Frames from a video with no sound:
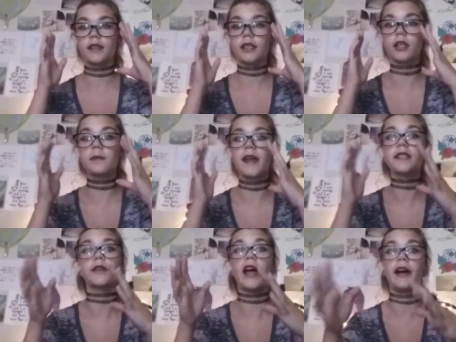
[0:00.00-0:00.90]
your
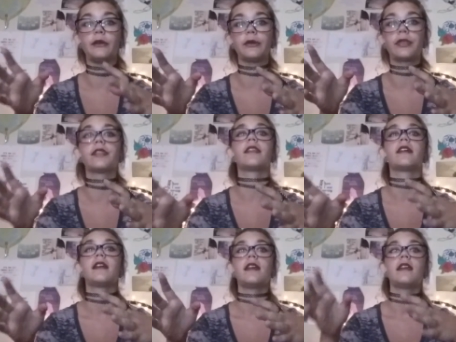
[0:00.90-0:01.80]
mental health
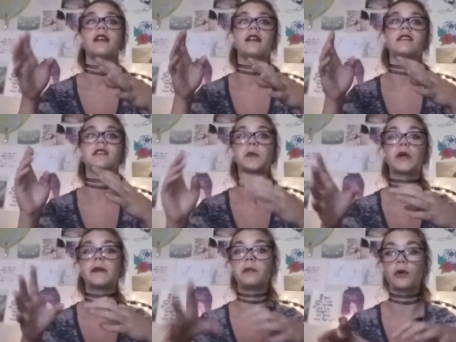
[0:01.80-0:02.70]
is
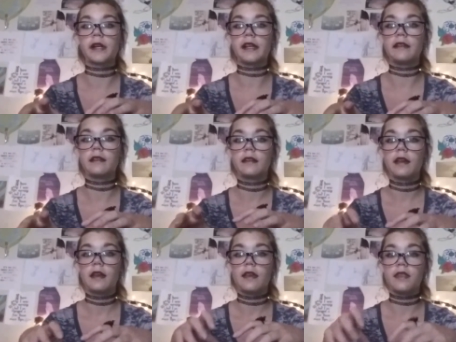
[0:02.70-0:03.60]
more important
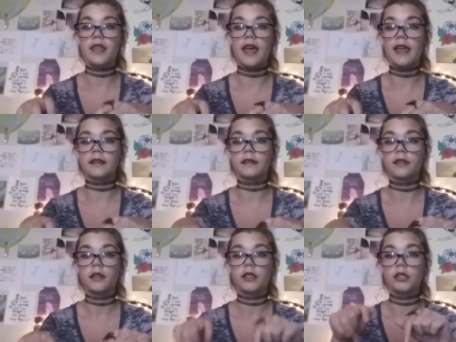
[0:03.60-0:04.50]
than
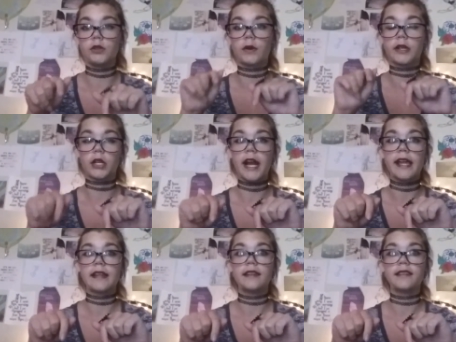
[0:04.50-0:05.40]
your
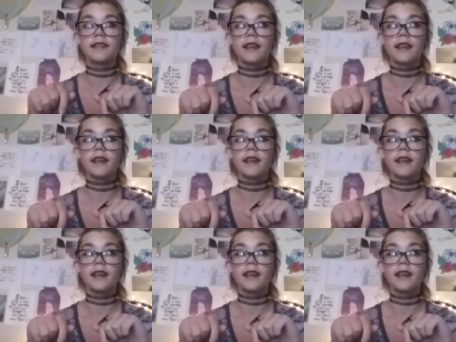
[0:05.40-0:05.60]
grades.